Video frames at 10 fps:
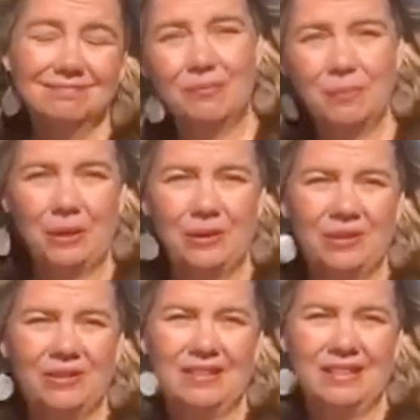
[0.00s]
better
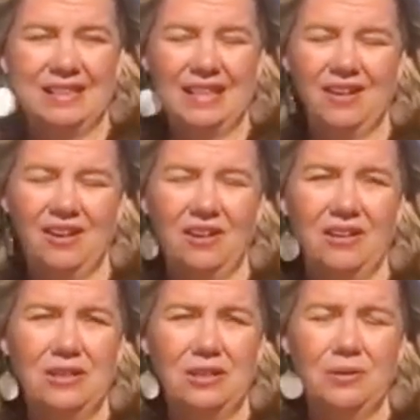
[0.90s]
than they are in
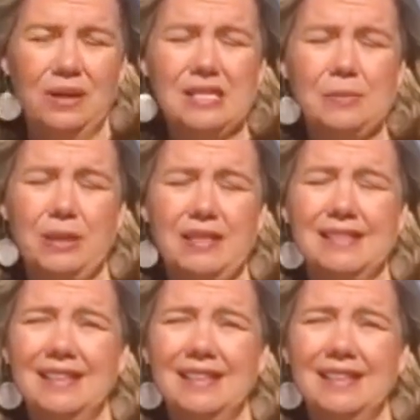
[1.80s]
the US. But